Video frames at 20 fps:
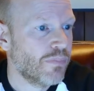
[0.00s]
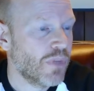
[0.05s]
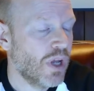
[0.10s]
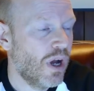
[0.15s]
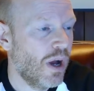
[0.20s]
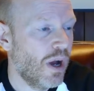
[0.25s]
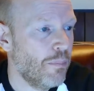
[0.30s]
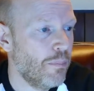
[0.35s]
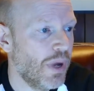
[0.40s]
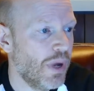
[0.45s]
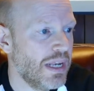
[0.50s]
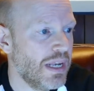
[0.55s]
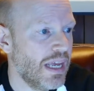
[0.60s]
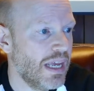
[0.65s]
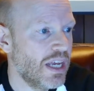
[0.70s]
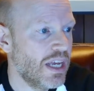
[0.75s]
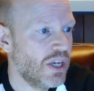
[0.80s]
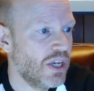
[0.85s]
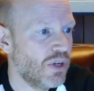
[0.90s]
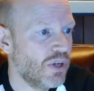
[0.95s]
on
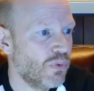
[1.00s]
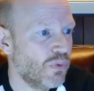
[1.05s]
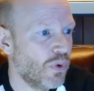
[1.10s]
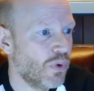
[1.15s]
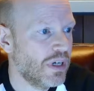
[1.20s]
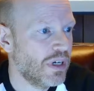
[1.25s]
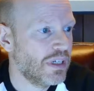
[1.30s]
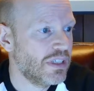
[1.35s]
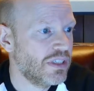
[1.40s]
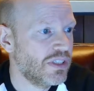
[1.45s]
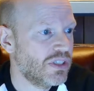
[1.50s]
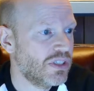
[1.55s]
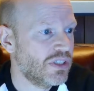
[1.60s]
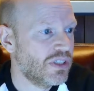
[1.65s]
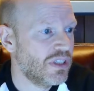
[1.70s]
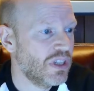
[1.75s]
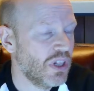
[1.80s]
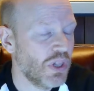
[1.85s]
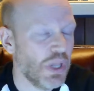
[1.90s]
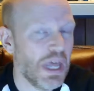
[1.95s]
Monday, it was
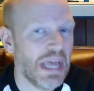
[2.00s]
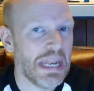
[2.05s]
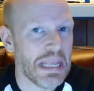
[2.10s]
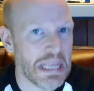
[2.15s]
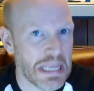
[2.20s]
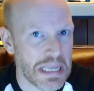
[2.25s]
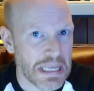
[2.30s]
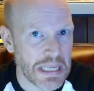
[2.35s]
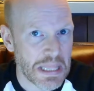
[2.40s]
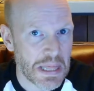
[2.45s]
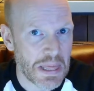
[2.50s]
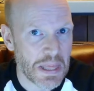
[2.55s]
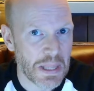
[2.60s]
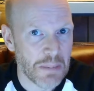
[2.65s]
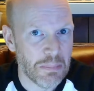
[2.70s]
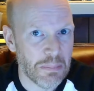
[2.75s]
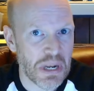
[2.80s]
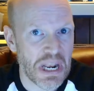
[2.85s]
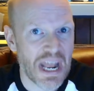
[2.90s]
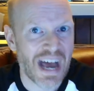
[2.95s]
Lenny, the
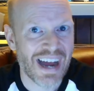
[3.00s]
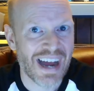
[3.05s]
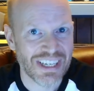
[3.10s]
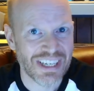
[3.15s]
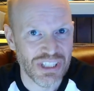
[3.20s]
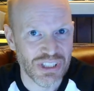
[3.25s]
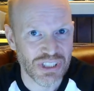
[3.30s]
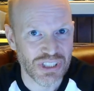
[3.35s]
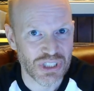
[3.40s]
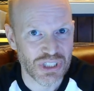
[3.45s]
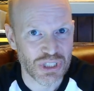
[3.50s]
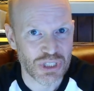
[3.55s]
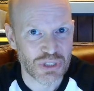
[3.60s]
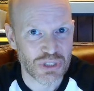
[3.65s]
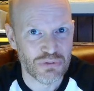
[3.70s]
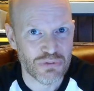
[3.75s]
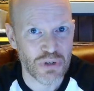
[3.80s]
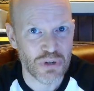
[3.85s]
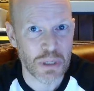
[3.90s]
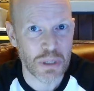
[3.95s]
binoculars
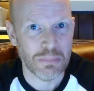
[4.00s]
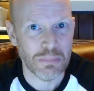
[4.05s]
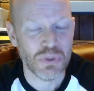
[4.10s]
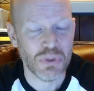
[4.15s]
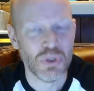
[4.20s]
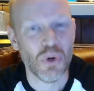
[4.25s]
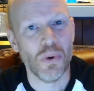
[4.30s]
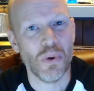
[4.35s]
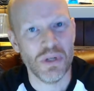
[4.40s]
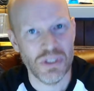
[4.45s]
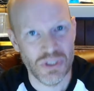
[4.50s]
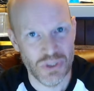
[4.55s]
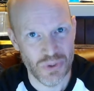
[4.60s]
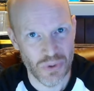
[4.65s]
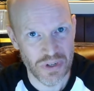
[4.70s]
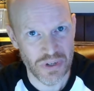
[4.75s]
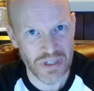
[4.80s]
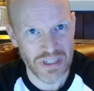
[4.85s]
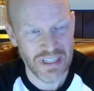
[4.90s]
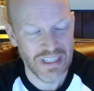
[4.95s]
from Toy
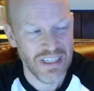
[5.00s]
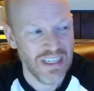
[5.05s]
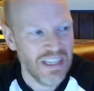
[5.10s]
Story.